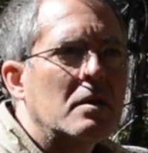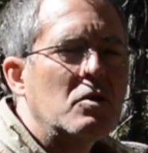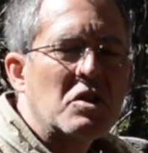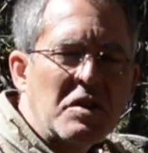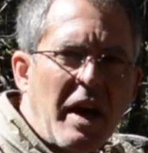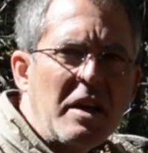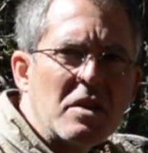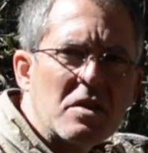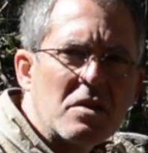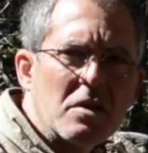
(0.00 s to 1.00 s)
There's a
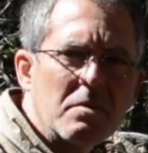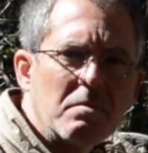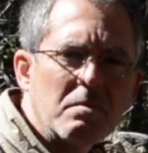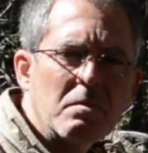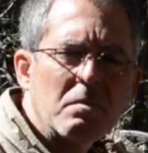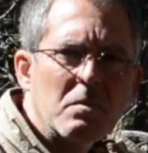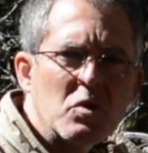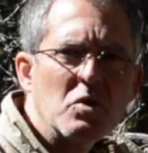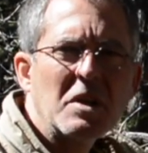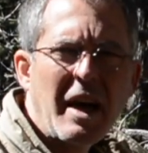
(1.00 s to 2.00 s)
scientist,
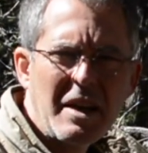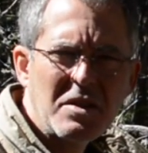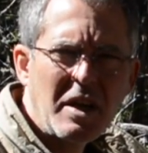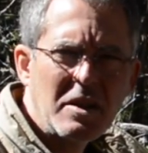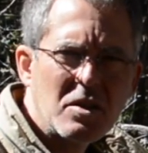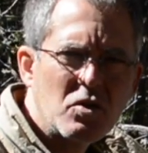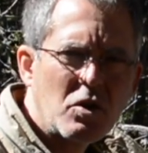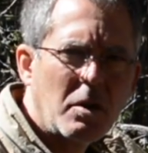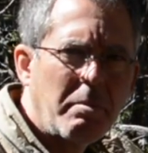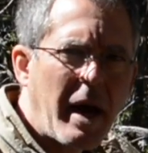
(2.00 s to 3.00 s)
certain kind of scientists, they're
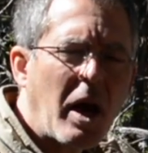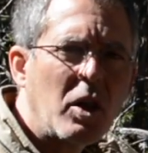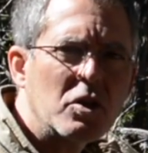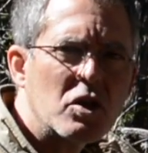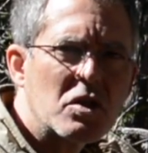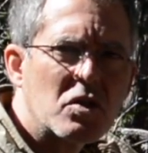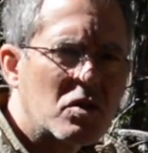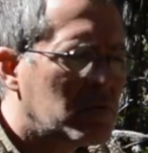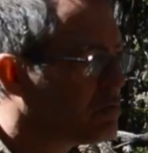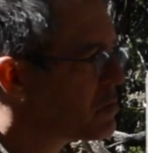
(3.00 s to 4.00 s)
called
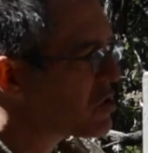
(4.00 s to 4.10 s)
biologists.